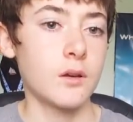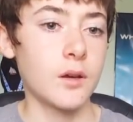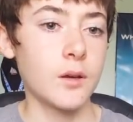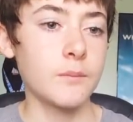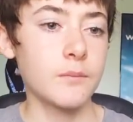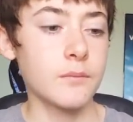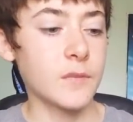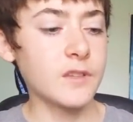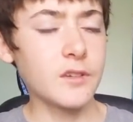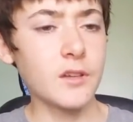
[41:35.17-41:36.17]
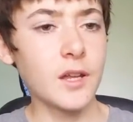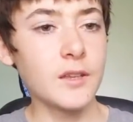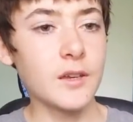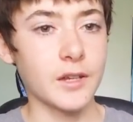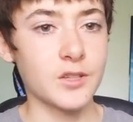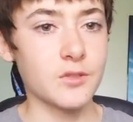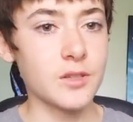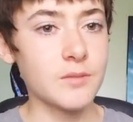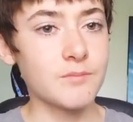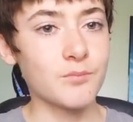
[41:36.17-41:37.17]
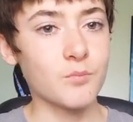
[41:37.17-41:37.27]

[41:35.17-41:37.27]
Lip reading: That's a good idea, actually.